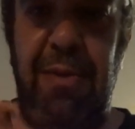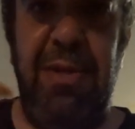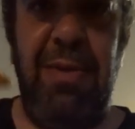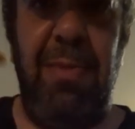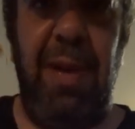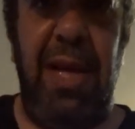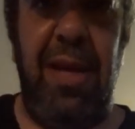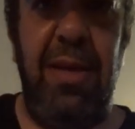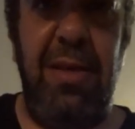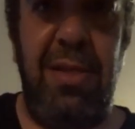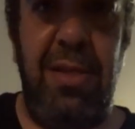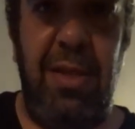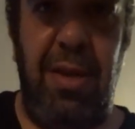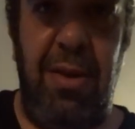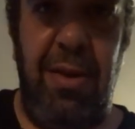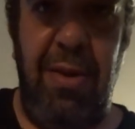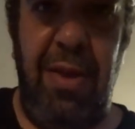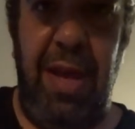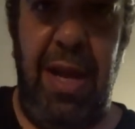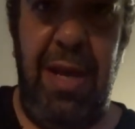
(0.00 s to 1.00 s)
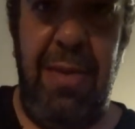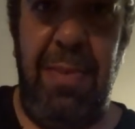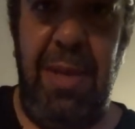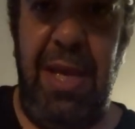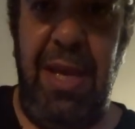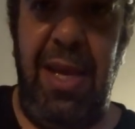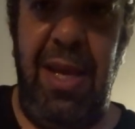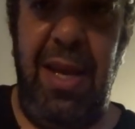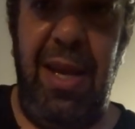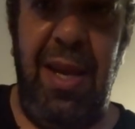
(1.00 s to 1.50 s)
was my concern, that I'd be
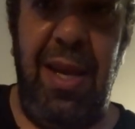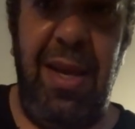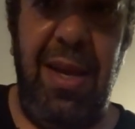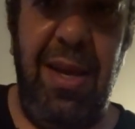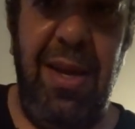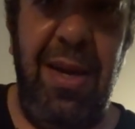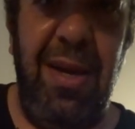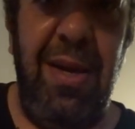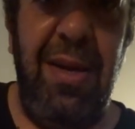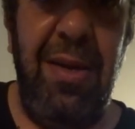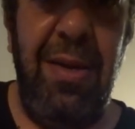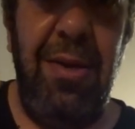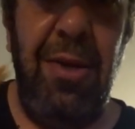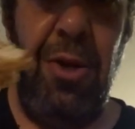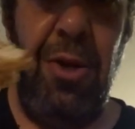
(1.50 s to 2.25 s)
eating uh,